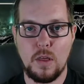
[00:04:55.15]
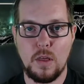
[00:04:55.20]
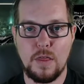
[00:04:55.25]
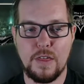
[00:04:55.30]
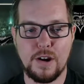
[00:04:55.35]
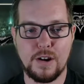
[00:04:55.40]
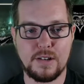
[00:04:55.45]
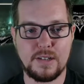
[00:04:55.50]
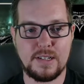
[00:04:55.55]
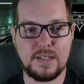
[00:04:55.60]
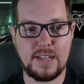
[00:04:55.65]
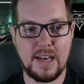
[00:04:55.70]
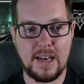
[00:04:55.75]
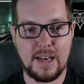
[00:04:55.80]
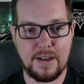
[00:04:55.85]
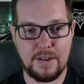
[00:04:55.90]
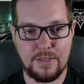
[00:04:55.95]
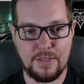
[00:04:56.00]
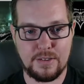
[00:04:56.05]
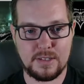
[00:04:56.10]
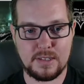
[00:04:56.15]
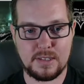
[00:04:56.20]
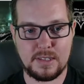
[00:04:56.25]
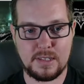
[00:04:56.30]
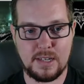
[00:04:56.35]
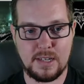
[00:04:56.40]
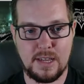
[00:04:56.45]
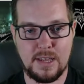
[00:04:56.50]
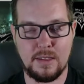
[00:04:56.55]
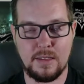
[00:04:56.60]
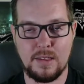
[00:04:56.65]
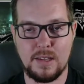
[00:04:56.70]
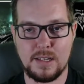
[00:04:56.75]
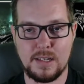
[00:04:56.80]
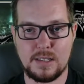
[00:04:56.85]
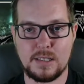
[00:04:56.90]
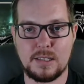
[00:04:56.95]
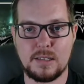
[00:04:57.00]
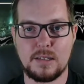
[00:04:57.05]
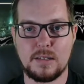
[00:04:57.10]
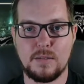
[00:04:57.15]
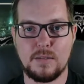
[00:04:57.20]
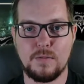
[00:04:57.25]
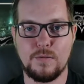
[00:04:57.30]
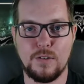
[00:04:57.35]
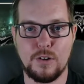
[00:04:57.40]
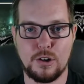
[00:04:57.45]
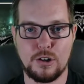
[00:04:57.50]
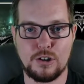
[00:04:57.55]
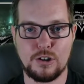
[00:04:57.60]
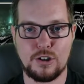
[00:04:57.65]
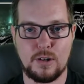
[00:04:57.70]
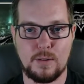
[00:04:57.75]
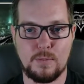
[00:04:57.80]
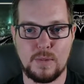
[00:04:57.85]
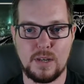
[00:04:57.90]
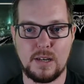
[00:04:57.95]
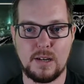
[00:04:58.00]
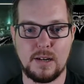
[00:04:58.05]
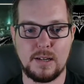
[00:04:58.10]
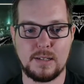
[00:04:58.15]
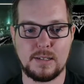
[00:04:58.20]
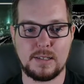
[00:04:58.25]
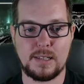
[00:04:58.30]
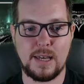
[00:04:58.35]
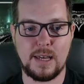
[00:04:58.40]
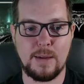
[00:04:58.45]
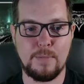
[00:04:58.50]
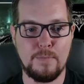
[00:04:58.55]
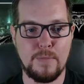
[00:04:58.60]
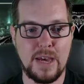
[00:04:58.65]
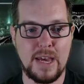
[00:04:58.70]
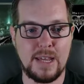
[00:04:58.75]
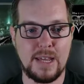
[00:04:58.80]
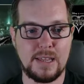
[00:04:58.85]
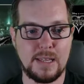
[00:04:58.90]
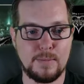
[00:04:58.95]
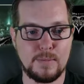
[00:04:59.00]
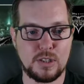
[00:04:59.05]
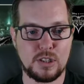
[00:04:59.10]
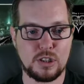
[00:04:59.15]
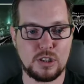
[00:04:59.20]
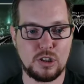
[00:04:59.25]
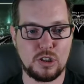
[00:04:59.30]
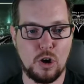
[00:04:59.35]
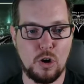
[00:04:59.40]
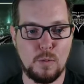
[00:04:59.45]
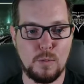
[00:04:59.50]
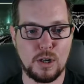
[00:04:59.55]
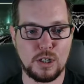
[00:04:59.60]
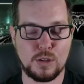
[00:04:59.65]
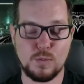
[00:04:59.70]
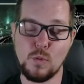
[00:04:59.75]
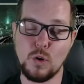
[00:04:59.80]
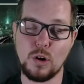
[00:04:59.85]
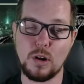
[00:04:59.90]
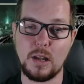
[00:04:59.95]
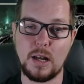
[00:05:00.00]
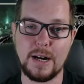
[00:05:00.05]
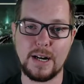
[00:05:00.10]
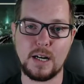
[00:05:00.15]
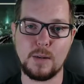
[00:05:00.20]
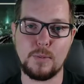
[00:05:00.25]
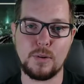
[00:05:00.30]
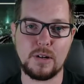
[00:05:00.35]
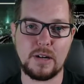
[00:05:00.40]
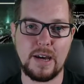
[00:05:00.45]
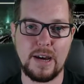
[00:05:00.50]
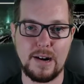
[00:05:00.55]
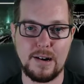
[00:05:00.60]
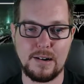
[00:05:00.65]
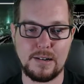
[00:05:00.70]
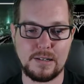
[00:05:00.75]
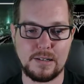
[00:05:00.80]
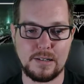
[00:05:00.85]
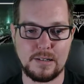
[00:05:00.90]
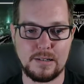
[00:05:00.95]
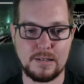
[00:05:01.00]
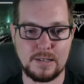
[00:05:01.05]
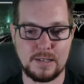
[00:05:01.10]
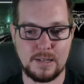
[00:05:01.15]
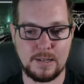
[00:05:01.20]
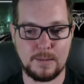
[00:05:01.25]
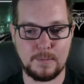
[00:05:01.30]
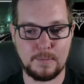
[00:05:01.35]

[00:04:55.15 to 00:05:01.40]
their deaths in this version because they made them so much more likable characters, and